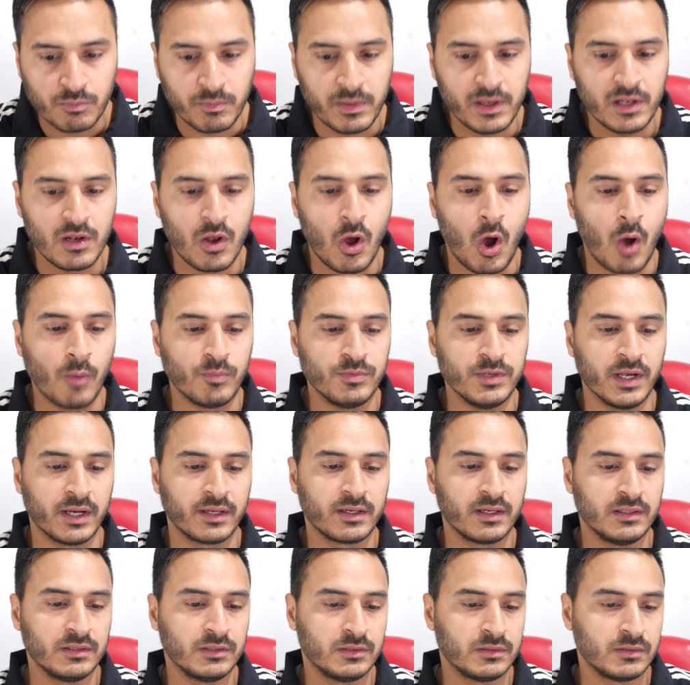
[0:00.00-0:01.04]
meal,
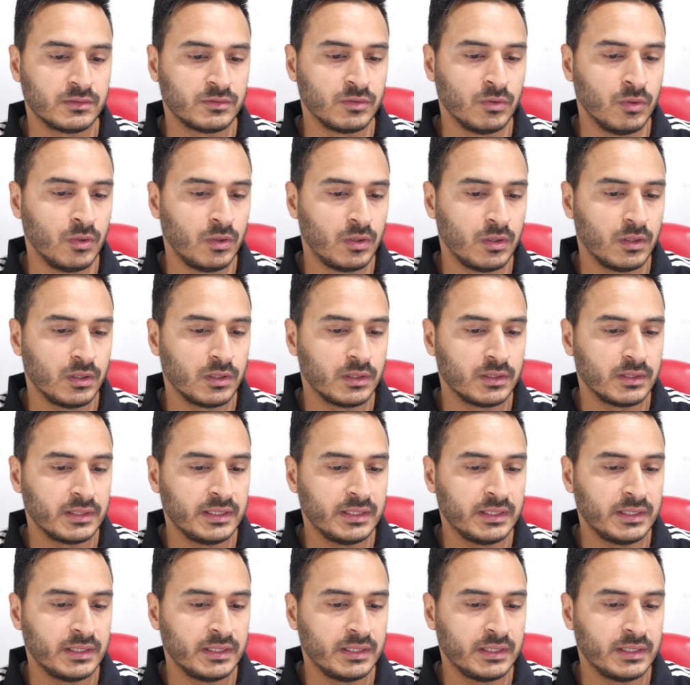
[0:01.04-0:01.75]
object. So